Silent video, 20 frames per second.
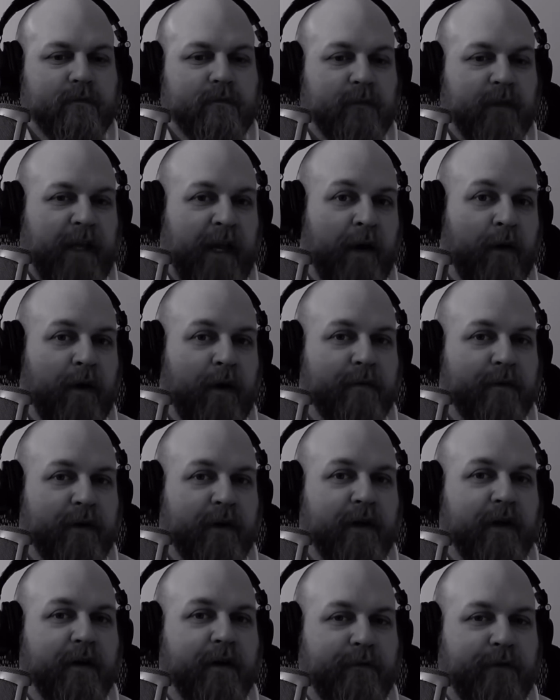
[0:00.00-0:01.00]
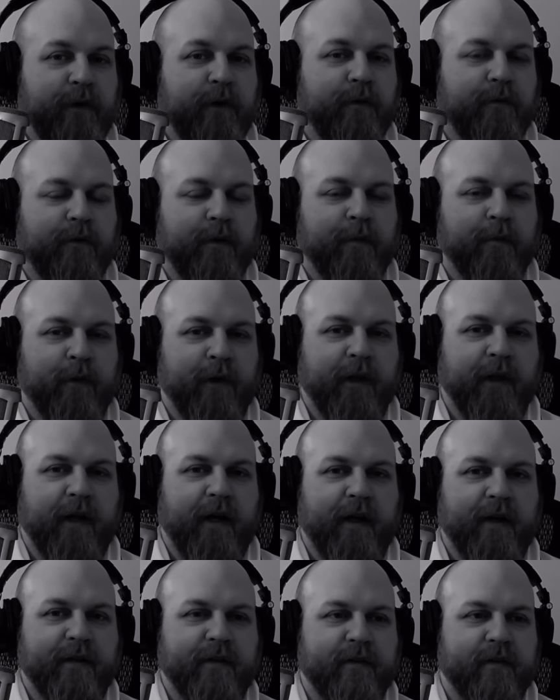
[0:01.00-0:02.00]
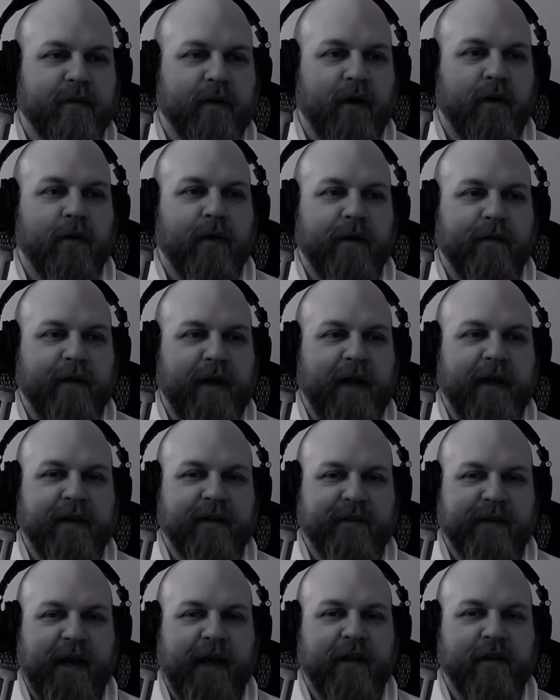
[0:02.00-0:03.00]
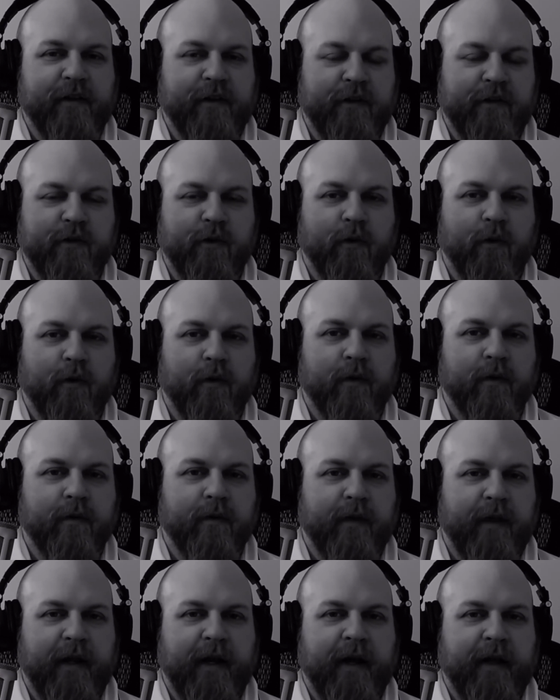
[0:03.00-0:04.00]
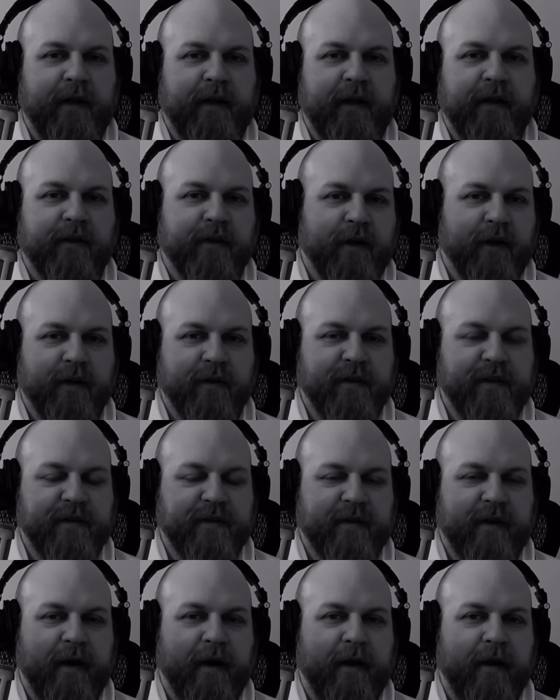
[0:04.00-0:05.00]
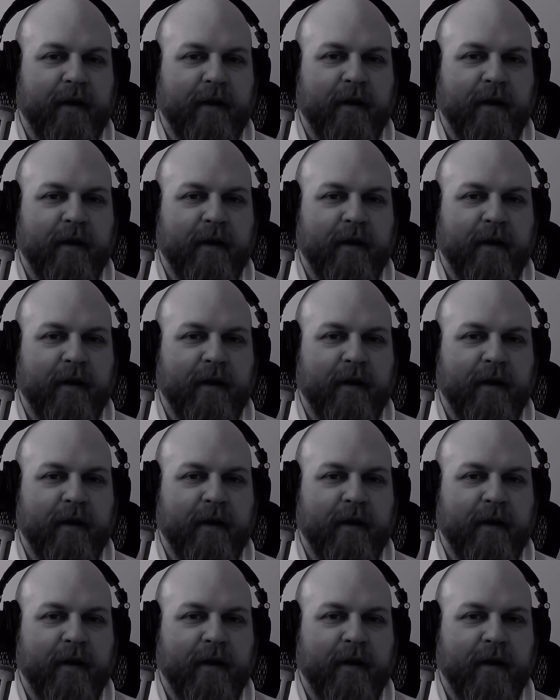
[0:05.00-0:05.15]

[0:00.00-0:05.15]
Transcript: However, a few of them realize, oh, I've got exactly the tool that I need to hurt this guy.